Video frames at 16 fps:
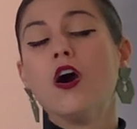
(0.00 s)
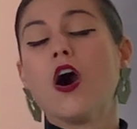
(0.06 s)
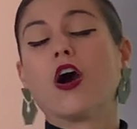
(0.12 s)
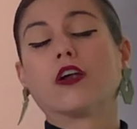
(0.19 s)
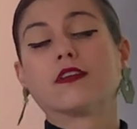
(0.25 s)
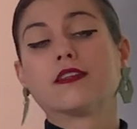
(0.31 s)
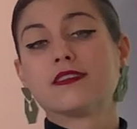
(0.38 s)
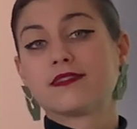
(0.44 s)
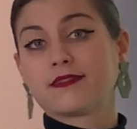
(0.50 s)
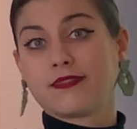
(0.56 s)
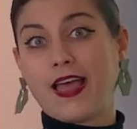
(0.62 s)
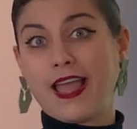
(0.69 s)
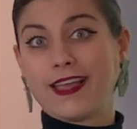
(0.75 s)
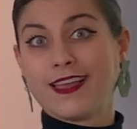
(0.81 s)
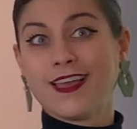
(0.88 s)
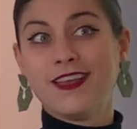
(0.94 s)
artists
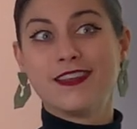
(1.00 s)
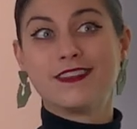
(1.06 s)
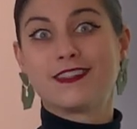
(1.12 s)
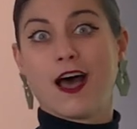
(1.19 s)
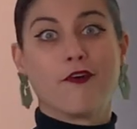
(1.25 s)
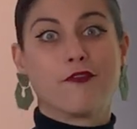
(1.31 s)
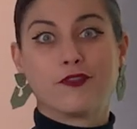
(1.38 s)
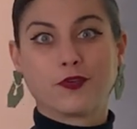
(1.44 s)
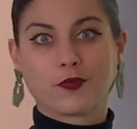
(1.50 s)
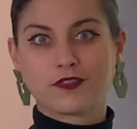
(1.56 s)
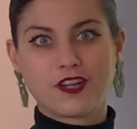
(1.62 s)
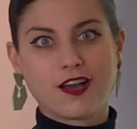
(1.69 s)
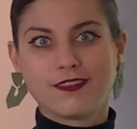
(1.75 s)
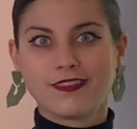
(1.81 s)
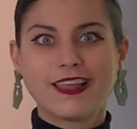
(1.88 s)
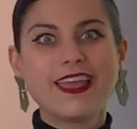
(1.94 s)
like Salvador
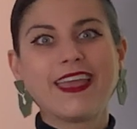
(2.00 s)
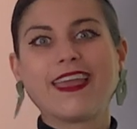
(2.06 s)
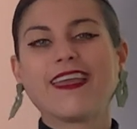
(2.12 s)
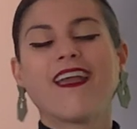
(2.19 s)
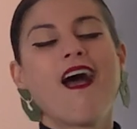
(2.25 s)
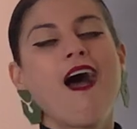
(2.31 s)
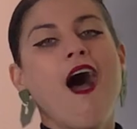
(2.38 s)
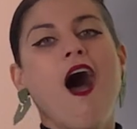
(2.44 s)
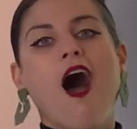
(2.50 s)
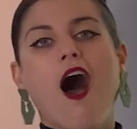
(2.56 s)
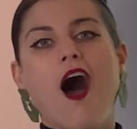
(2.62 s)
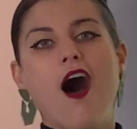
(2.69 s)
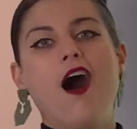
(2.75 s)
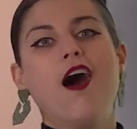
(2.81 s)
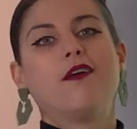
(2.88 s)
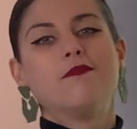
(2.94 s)
Dali.
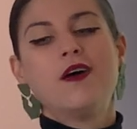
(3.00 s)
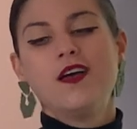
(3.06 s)
Uh,